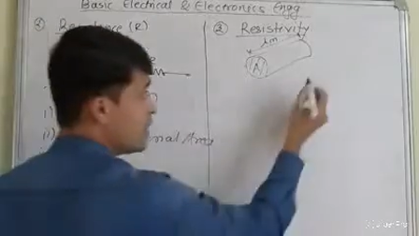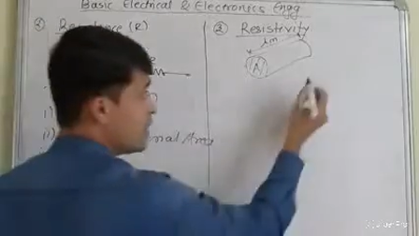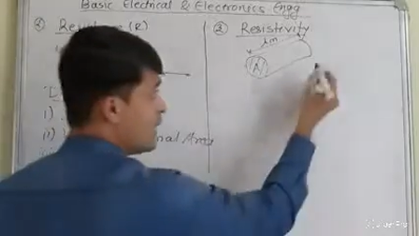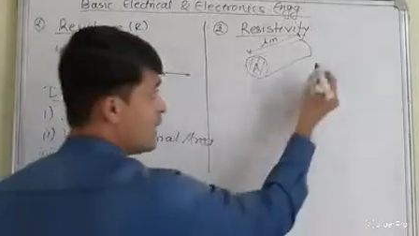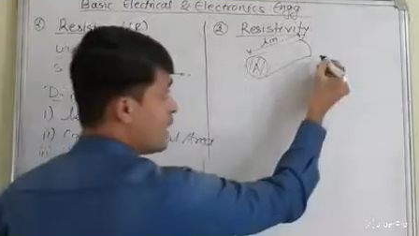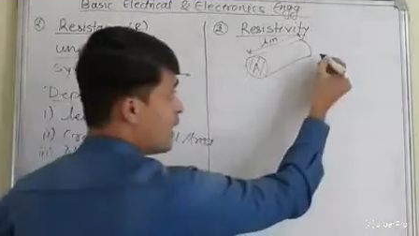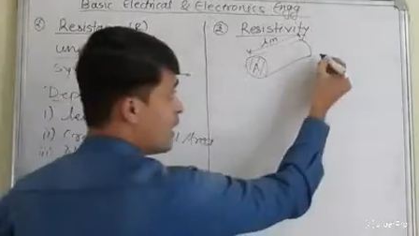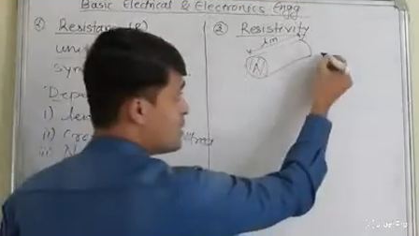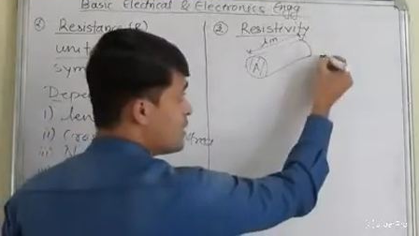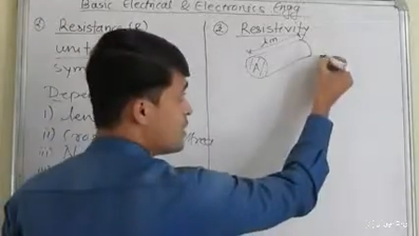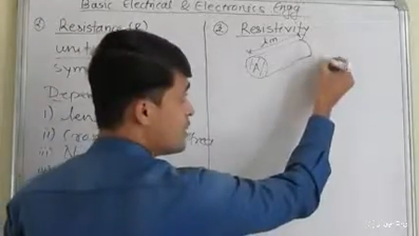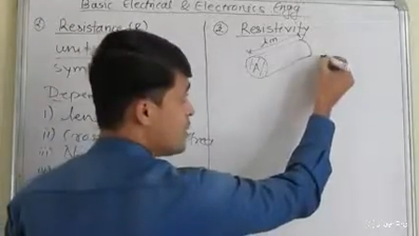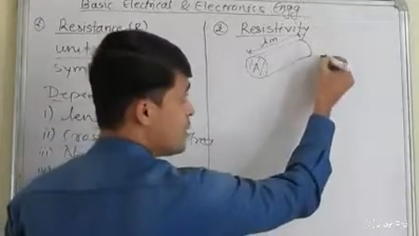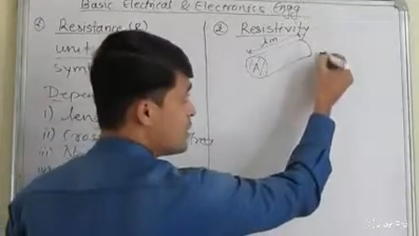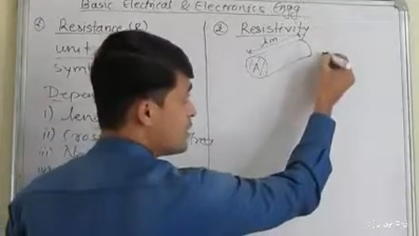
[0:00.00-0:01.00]

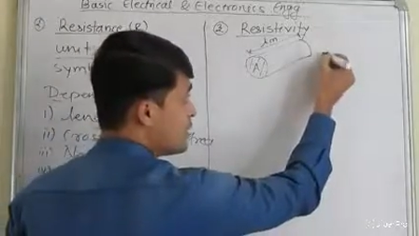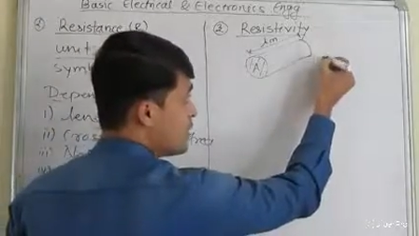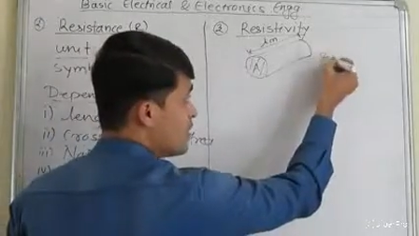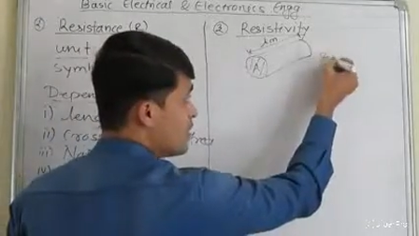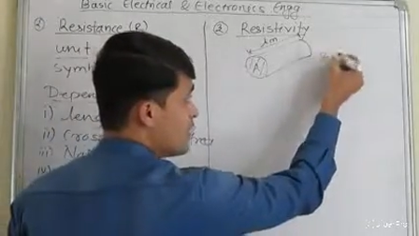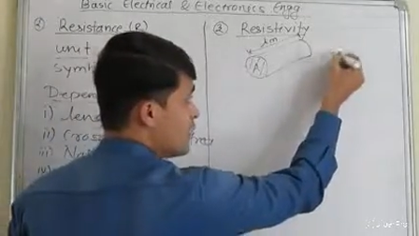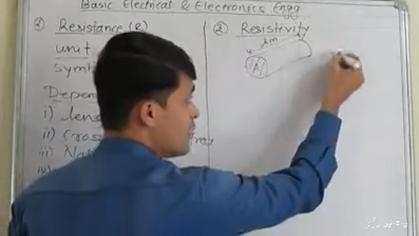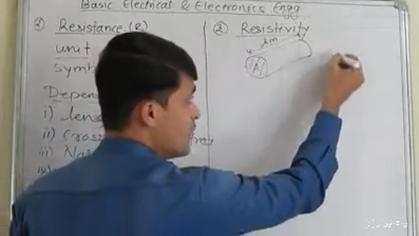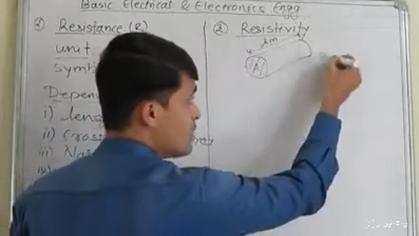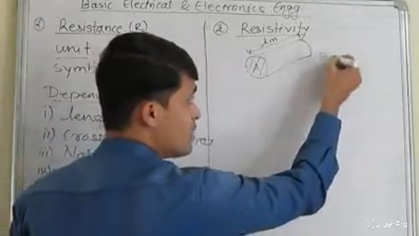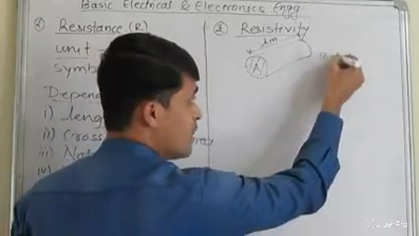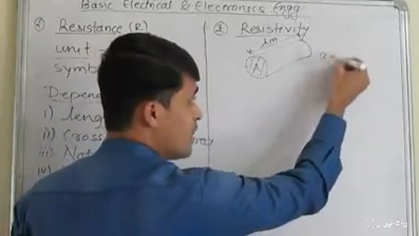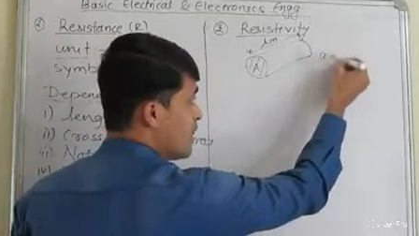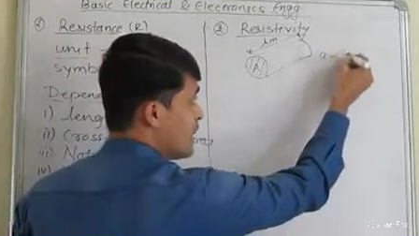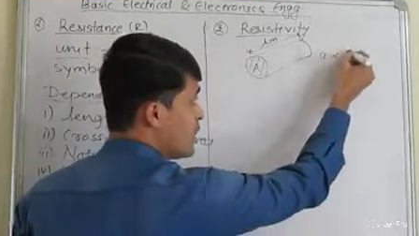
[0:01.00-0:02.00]
resistance is
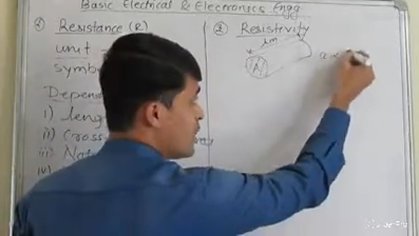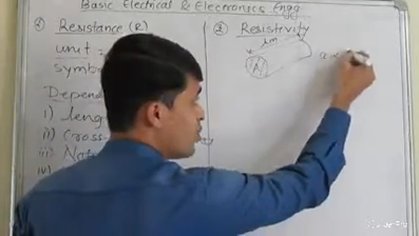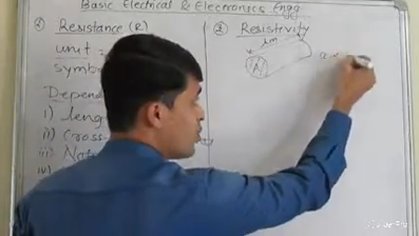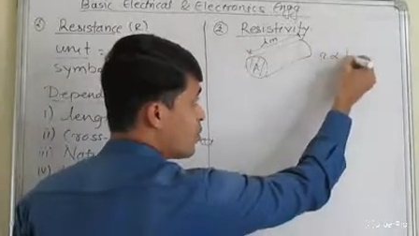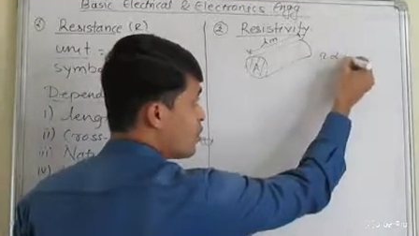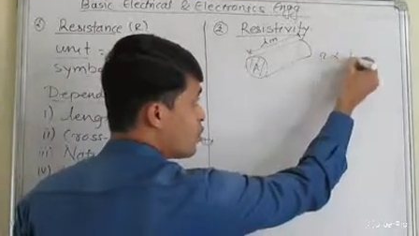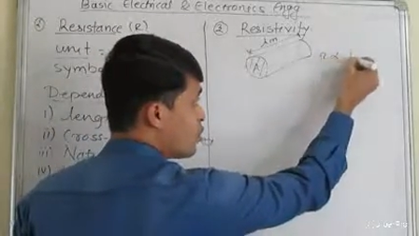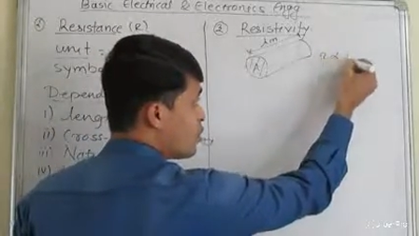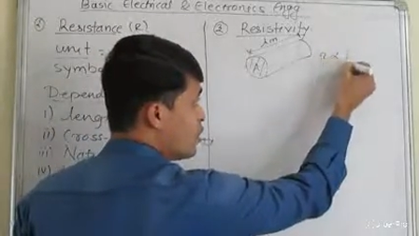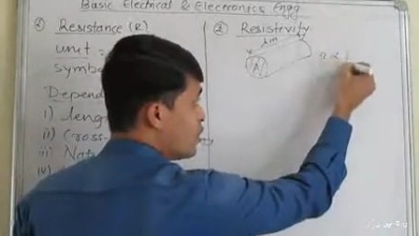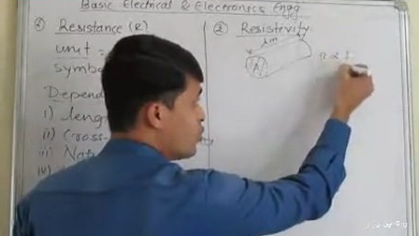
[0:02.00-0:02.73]
directly proportional